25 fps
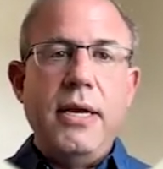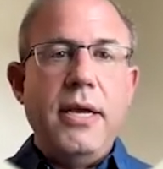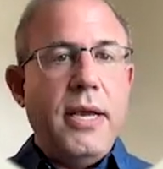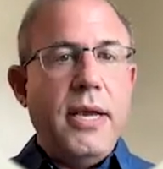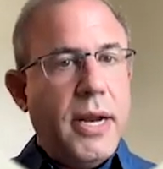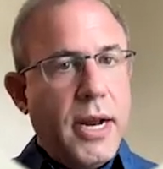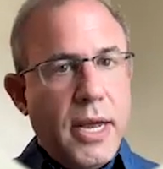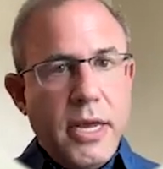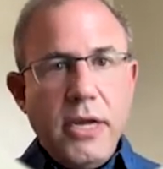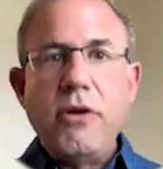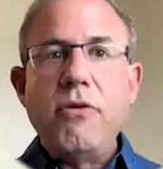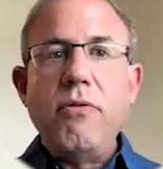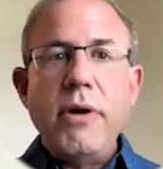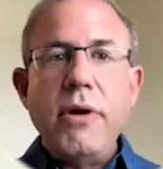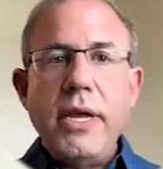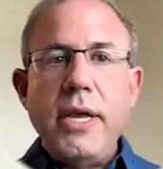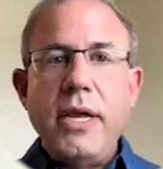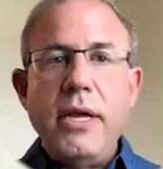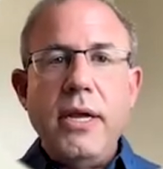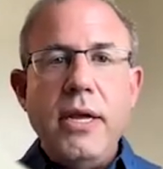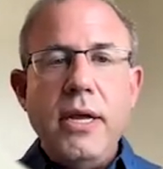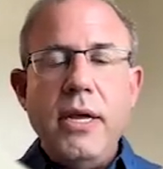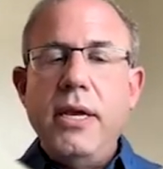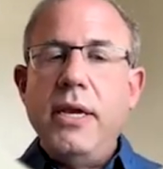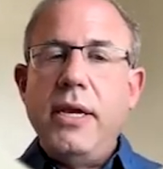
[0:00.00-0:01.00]
And I
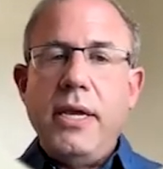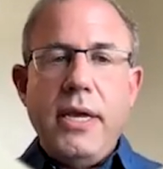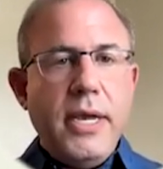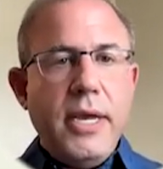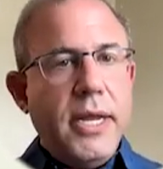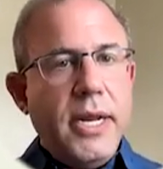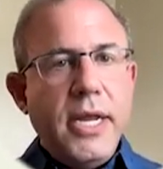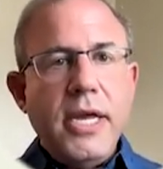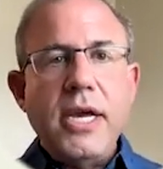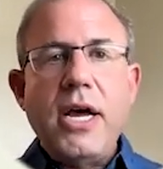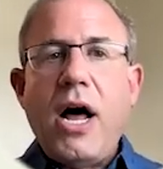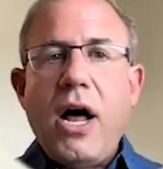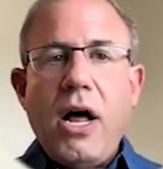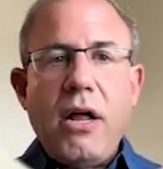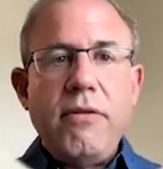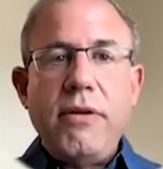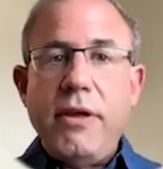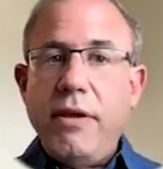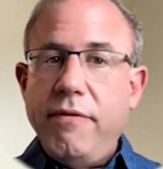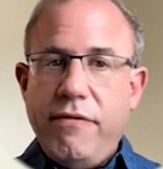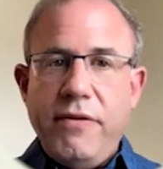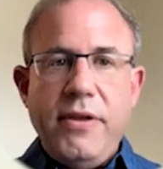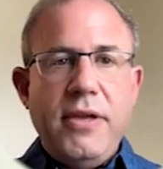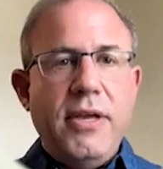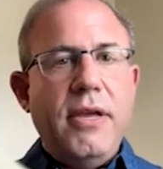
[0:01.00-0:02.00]
agree. Eating all,
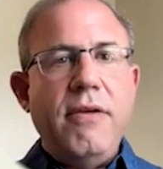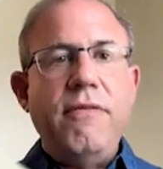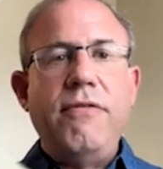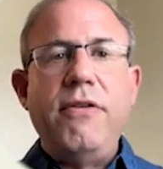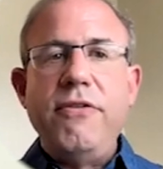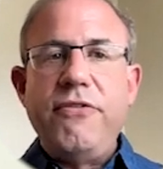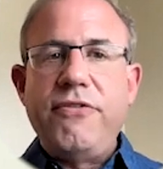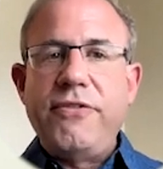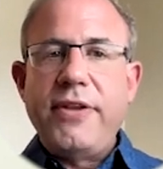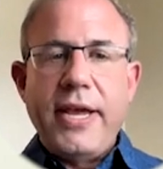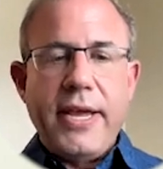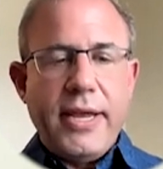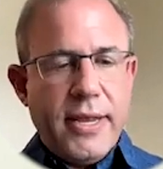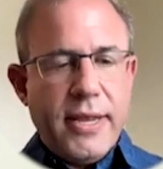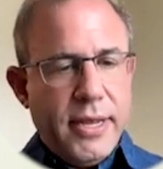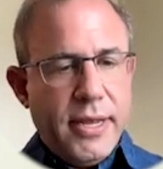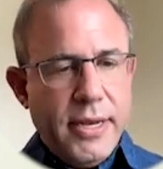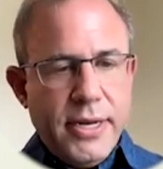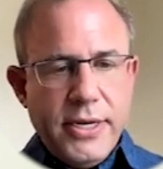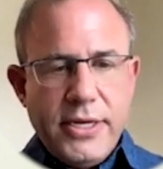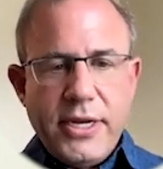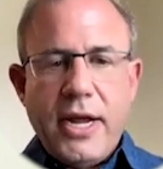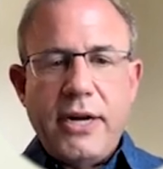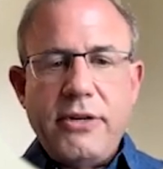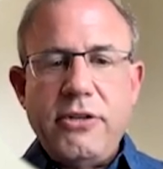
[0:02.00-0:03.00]
if, if you say,
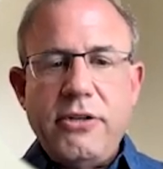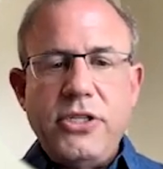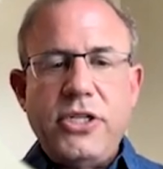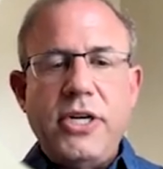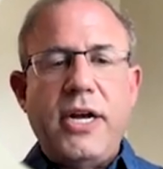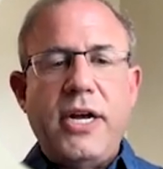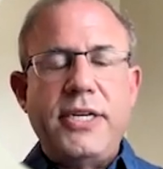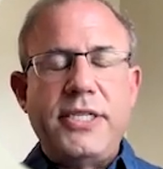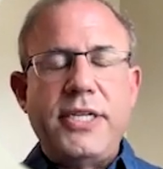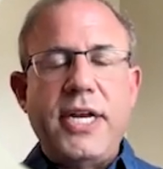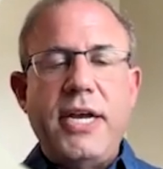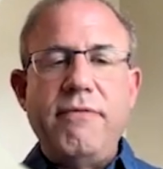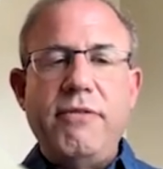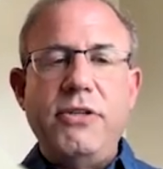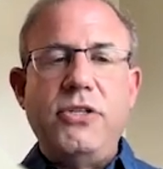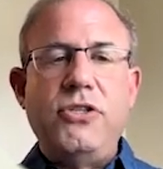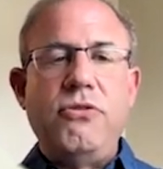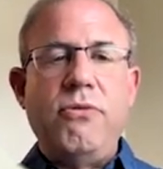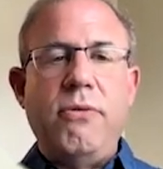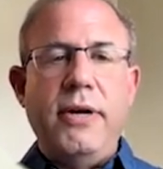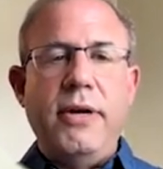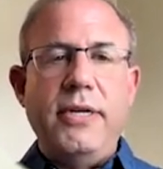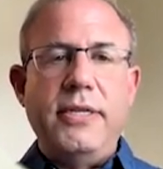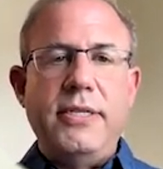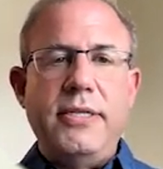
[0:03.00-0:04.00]
Dr. Josh, I have a
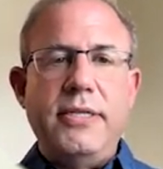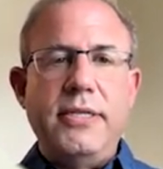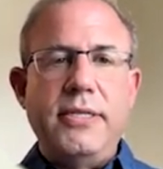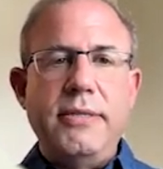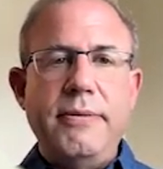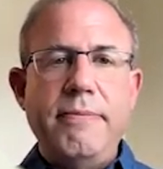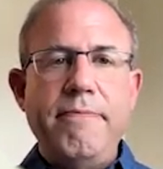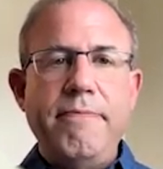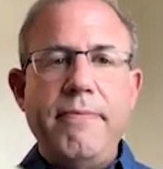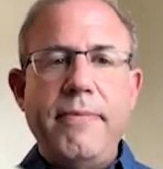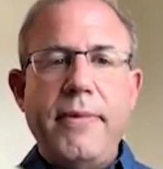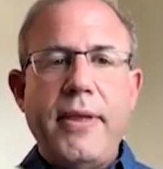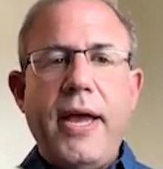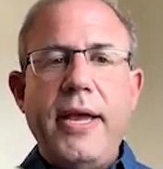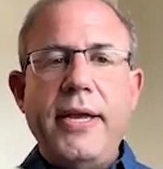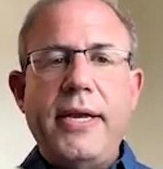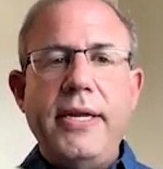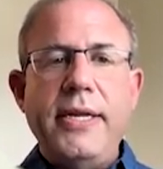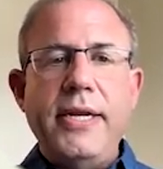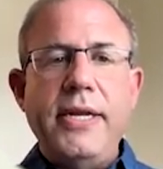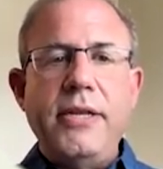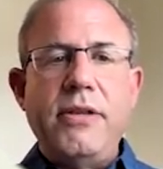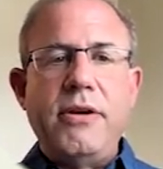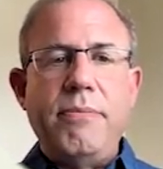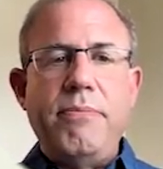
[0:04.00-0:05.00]
choice. I
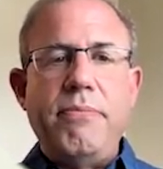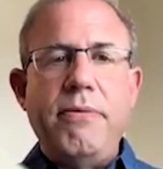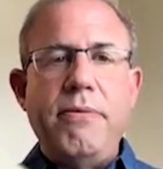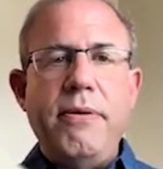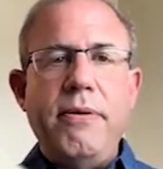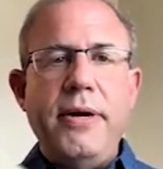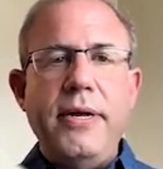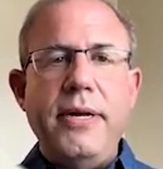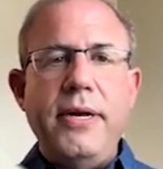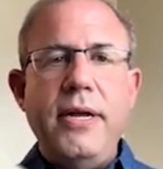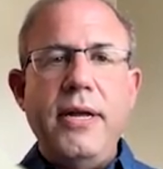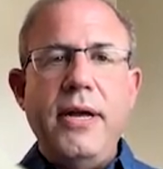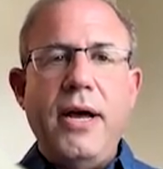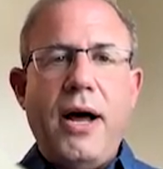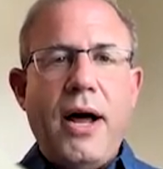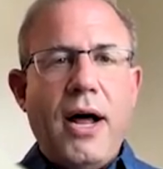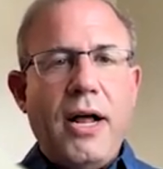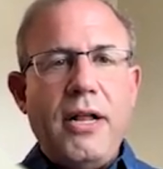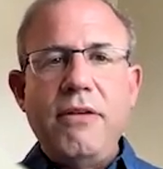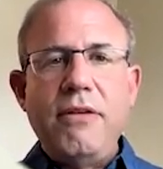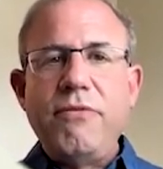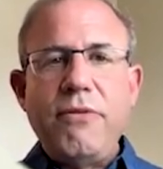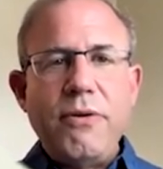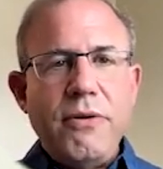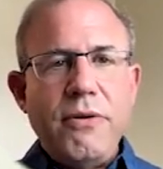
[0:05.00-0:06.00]
can either put
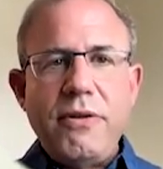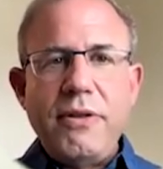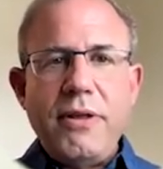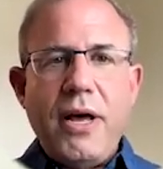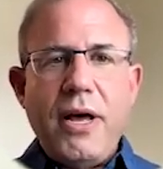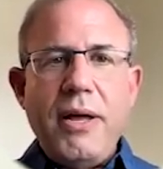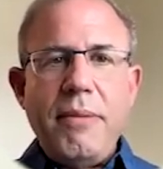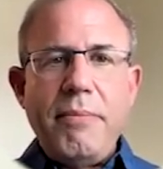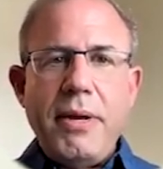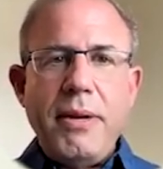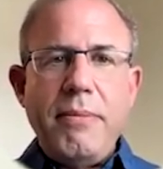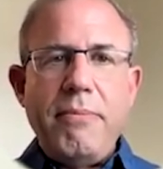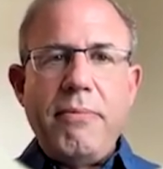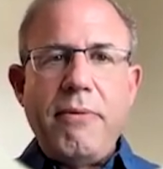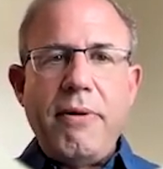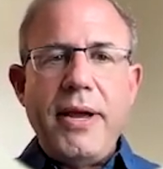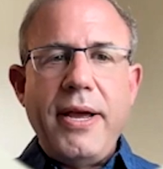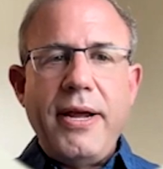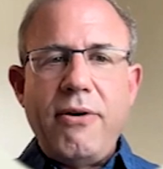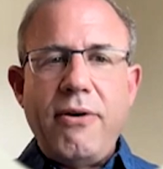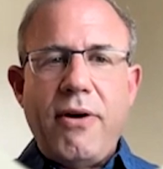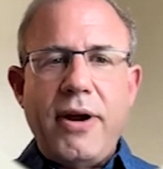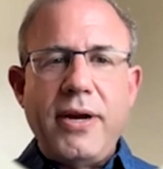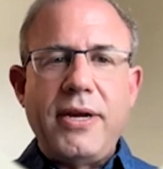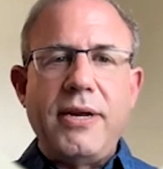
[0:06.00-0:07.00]
olive oil on my
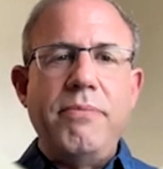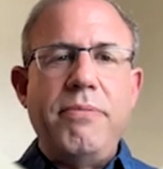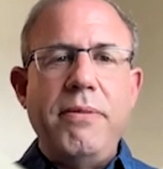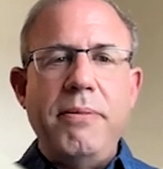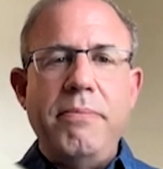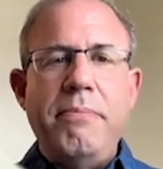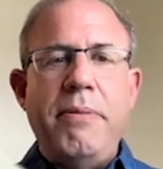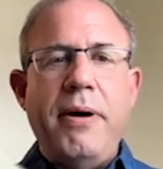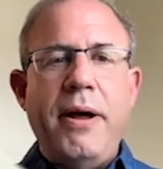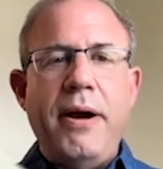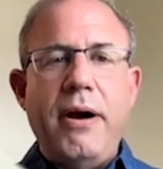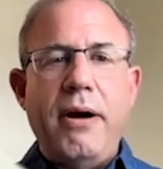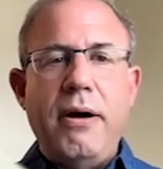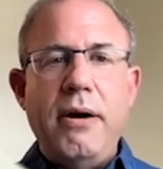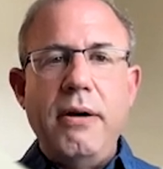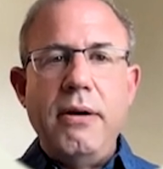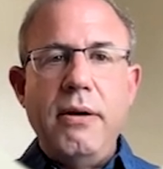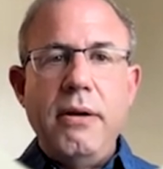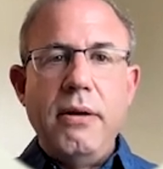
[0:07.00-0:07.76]
bread or I can put butter.